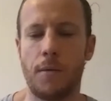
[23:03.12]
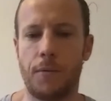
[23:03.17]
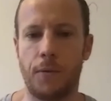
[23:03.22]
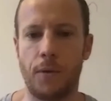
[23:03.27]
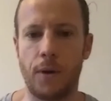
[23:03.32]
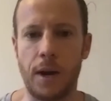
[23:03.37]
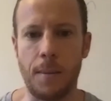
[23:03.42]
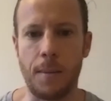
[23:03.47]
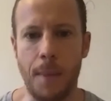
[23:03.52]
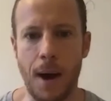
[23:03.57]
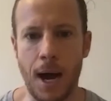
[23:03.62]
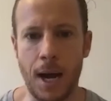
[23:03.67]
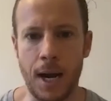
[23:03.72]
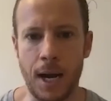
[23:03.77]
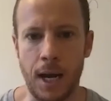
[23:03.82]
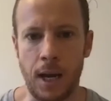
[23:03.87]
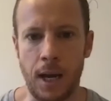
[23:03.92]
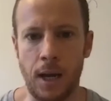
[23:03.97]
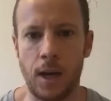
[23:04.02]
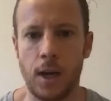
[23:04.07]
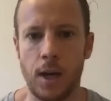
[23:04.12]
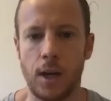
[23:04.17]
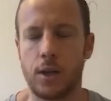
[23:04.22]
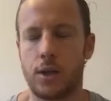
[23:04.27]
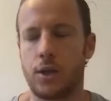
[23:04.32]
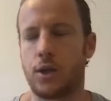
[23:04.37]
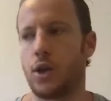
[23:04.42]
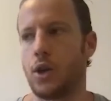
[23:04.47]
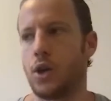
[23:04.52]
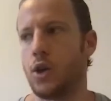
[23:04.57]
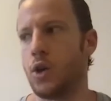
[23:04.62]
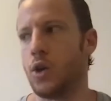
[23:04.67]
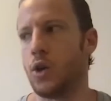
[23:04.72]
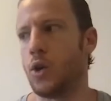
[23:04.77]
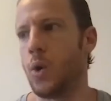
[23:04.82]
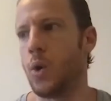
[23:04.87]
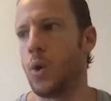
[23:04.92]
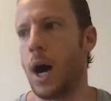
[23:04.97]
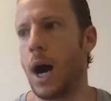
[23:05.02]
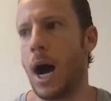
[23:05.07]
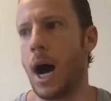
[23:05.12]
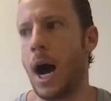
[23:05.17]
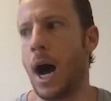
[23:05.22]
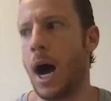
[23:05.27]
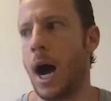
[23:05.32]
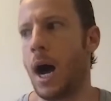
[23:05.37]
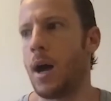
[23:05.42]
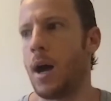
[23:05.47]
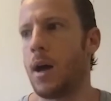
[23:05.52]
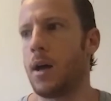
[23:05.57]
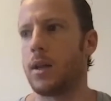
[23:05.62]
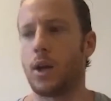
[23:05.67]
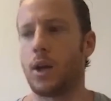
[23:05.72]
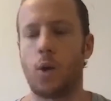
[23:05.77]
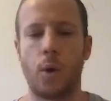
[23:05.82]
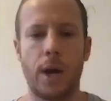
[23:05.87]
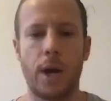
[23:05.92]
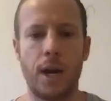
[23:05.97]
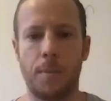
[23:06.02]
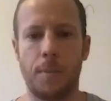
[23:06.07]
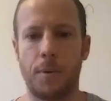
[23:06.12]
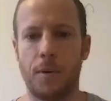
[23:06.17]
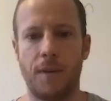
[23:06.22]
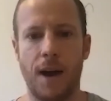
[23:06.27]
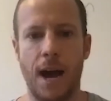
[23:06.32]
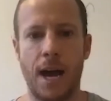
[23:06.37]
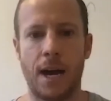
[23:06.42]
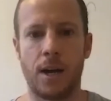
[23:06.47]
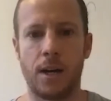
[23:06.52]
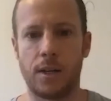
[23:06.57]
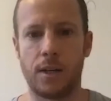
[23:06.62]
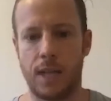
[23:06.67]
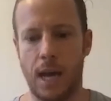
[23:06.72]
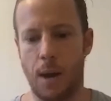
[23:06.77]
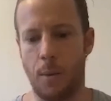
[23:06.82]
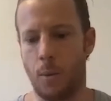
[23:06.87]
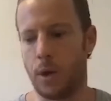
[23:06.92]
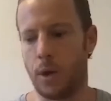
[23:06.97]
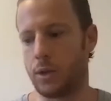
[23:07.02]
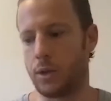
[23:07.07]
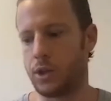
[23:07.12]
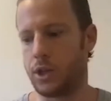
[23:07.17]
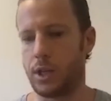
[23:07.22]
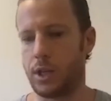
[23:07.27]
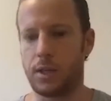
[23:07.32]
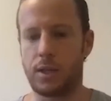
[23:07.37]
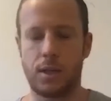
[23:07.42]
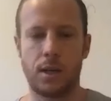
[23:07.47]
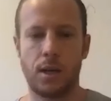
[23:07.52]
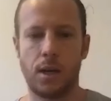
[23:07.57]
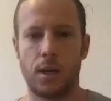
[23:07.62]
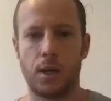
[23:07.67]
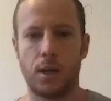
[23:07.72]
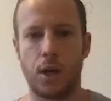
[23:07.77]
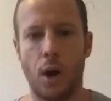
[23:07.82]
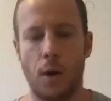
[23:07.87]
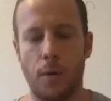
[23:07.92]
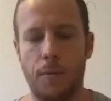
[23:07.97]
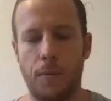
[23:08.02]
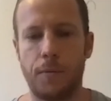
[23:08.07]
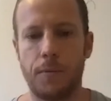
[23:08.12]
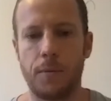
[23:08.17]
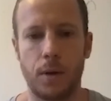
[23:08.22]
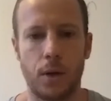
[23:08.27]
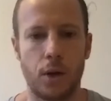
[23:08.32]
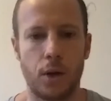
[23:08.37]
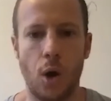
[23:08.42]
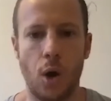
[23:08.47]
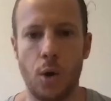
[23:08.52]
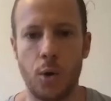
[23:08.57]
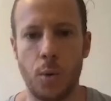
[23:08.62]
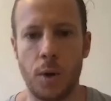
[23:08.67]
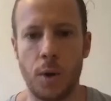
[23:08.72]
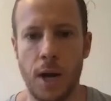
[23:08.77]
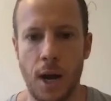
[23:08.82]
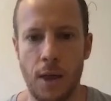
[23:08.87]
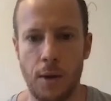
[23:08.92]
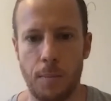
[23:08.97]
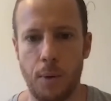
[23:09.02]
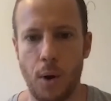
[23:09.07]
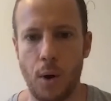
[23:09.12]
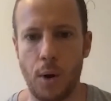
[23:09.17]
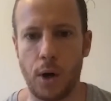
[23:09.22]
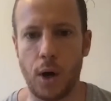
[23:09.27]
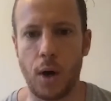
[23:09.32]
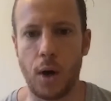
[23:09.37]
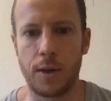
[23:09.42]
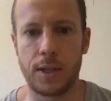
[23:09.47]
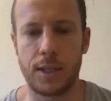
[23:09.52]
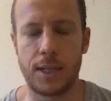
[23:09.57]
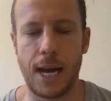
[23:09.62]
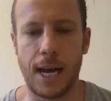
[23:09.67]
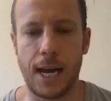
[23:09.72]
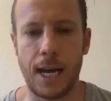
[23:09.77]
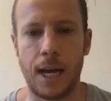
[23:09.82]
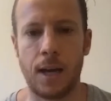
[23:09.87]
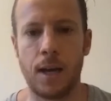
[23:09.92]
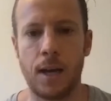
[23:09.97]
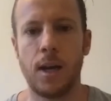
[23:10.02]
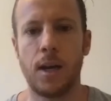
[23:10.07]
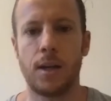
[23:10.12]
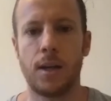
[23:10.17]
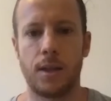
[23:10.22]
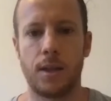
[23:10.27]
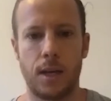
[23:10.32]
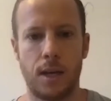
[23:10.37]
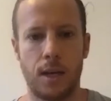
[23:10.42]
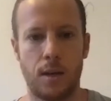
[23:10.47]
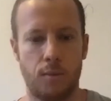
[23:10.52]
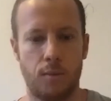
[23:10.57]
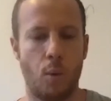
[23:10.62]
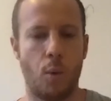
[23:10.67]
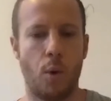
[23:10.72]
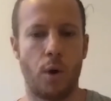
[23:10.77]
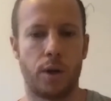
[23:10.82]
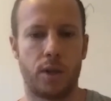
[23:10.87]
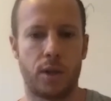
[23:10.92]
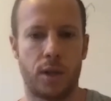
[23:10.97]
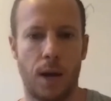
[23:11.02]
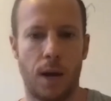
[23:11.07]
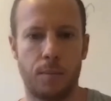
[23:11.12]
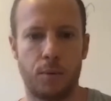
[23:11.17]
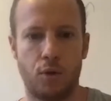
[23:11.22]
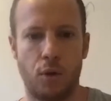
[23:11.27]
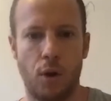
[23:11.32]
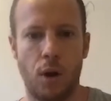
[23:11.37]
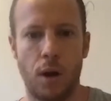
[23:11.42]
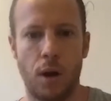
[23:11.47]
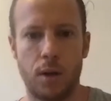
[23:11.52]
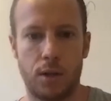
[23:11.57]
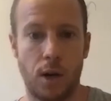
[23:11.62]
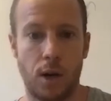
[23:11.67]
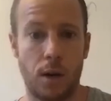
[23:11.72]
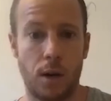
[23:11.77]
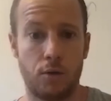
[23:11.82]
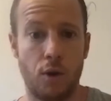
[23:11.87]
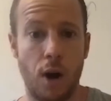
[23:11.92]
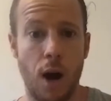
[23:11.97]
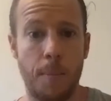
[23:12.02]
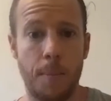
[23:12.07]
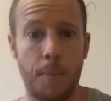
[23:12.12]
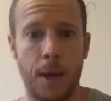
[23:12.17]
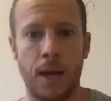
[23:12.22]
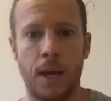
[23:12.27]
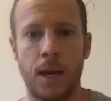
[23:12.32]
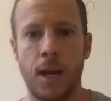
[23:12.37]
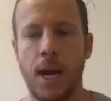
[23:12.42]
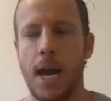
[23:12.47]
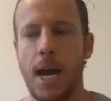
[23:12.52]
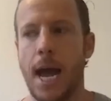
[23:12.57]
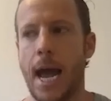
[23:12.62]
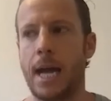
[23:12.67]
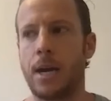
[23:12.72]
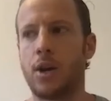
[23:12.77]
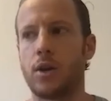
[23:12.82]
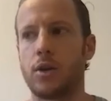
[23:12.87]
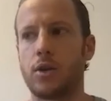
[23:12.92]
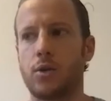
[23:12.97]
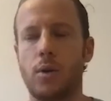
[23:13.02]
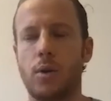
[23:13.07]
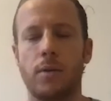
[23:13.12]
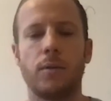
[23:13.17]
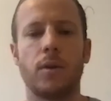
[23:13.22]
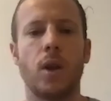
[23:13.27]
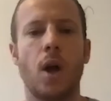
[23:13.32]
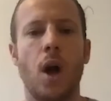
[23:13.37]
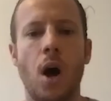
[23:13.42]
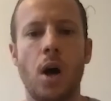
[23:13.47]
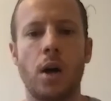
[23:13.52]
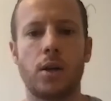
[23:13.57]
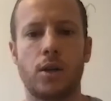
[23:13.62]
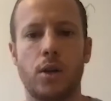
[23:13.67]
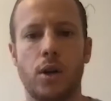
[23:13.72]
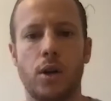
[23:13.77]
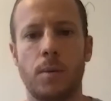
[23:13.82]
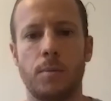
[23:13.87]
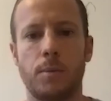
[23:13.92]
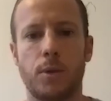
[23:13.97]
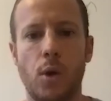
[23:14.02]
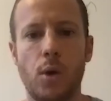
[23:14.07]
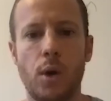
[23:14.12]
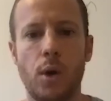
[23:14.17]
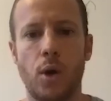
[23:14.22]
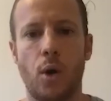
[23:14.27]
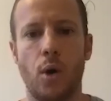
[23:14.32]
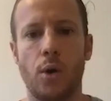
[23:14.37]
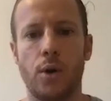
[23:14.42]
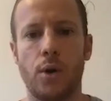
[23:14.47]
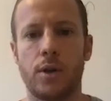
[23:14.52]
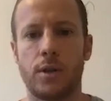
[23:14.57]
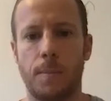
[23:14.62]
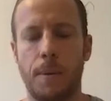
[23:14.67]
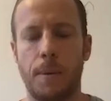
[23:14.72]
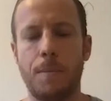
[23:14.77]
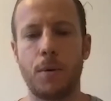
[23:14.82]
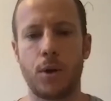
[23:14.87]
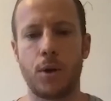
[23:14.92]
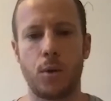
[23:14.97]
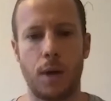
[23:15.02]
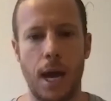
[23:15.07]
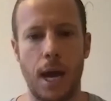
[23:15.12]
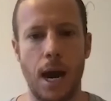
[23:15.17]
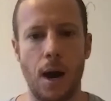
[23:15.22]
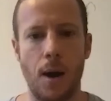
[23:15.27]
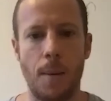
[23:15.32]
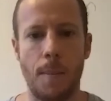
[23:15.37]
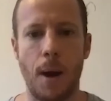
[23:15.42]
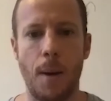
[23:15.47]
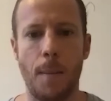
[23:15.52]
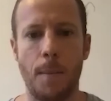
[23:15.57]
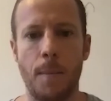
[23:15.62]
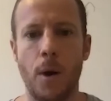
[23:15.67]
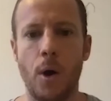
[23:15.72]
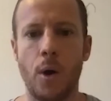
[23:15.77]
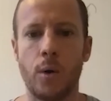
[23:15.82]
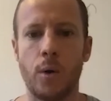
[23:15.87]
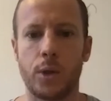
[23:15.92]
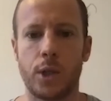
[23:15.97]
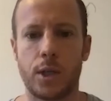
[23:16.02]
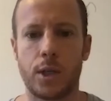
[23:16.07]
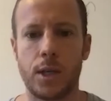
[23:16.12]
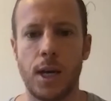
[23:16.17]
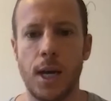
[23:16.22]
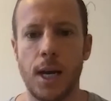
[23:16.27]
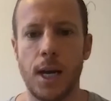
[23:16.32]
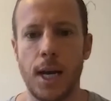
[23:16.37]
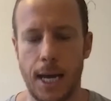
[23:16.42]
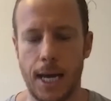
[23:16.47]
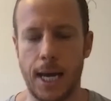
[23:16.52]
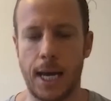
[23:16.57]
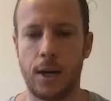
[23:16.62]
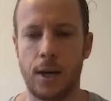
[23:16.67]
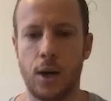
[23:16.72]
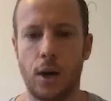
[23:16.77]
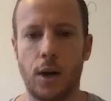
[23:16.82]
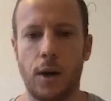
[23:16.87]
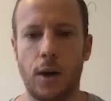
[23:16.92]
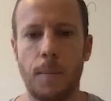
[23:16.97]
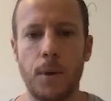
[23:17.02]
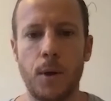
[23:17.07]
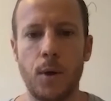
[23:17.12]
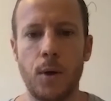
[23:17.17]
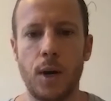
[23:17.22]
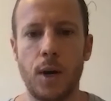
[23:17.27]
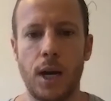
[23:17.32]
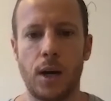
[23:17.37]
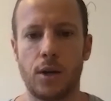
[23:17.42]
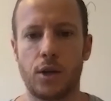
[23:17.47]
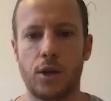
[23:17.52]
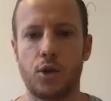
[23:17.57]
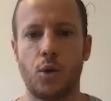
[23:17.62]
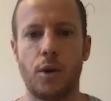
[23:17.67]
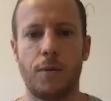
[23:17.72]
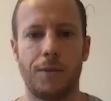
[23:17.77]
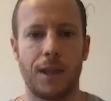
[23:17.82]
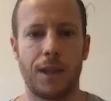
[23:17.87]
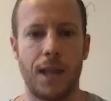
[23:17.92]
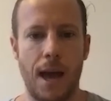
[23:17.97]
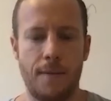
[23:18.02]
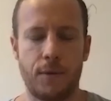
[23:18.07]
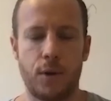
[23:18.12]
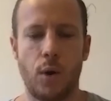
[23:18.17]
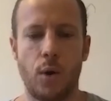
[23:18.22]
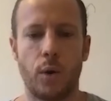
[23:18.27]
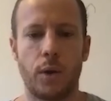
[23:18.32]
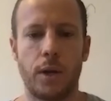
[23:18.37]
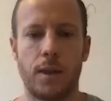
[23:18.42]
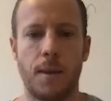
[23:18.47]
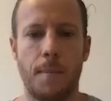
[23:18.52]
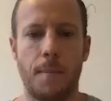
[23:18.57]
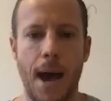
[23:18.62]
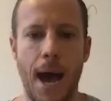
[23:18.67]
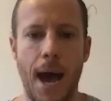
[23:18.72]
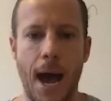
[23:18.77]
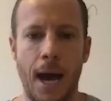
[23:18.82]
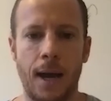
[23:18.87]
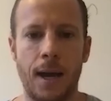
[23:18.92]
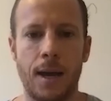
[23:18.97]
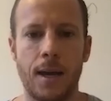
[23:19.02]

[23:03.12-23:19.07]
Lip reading: free money to liquidity providers that will just go to another protocol the second the rewards start dropping, and your sort of long-term token holders, the people you care about most in your community, are sort of left holding the bag.